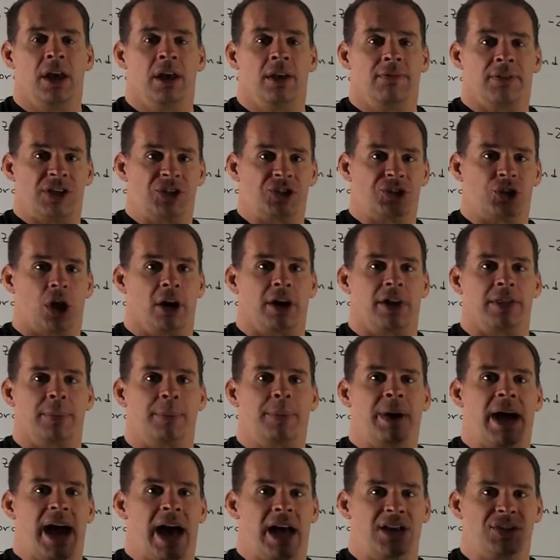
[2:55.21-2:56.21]
If I start at the
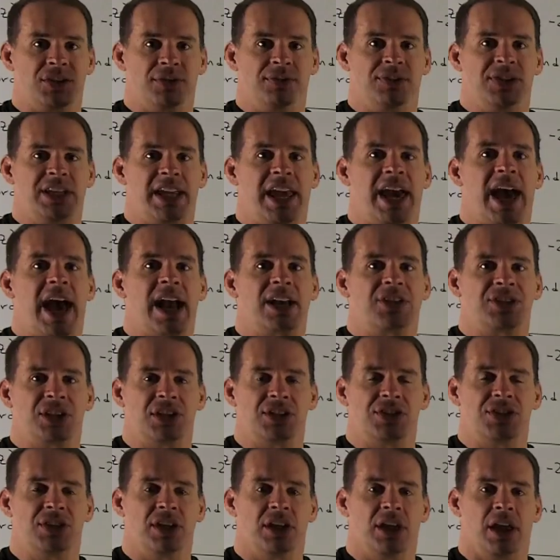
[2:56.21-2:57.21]
positive
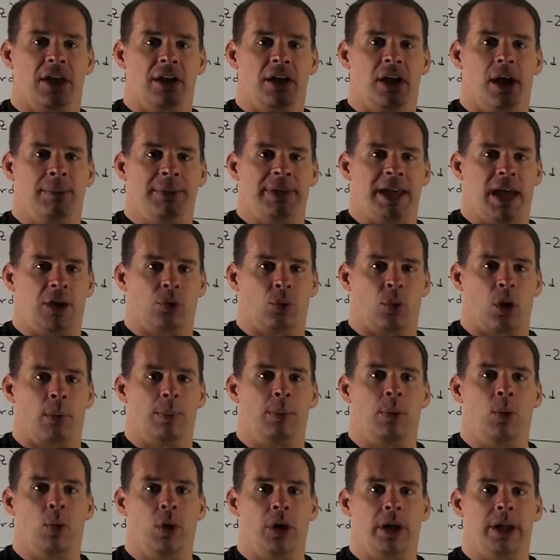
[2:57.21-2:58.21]
z-axis and come down to our
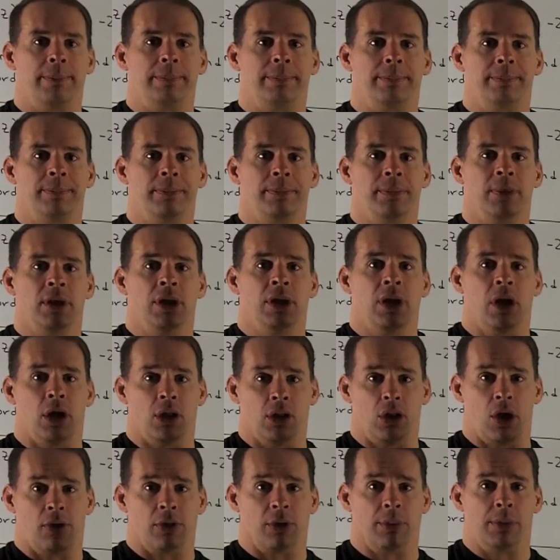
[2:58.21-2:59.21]
point
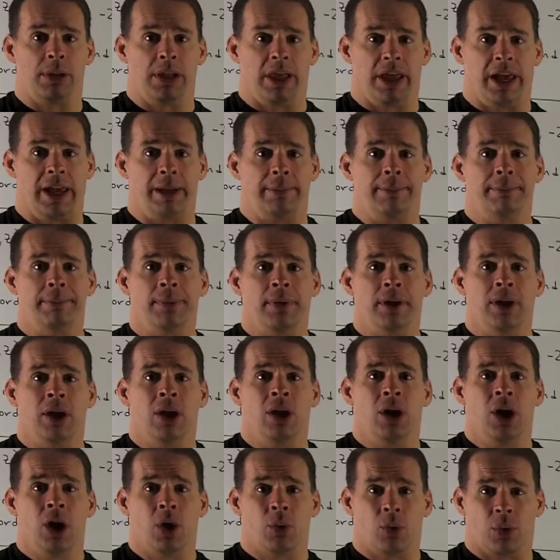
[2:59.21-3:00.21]
along the plane,
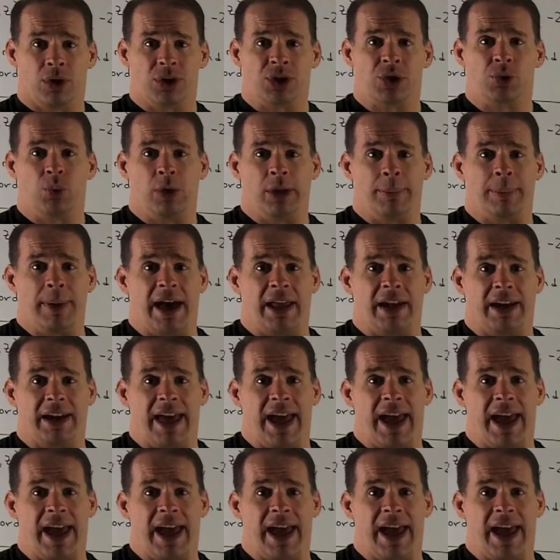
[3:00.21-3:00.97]
we're going to sweep out an